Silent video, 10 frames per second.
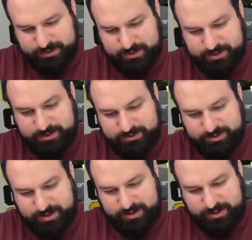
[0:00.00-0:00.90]
There's
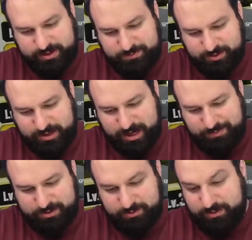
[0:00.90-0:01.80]
a more
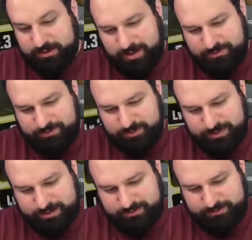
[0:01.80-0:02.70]
common or uncommon
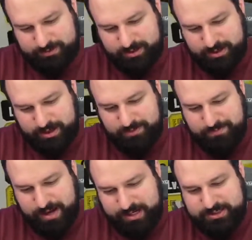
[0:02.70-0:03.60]
Rosemon.
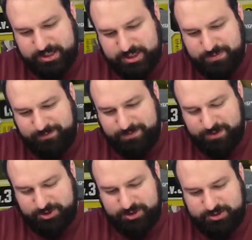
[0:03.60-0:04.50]
Mega Digimon
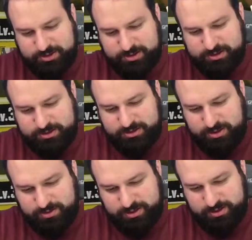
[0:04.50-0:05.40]
Fusion, so this is your
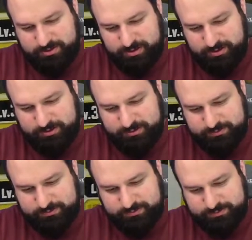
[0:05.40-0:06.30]
Yu-Gi-Oh card.
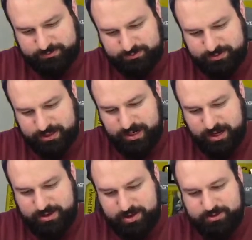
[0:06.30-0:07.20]

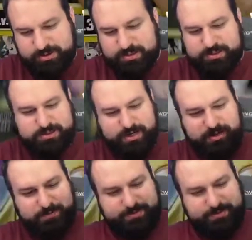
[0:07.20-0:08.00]
Another Assistant Terriermon.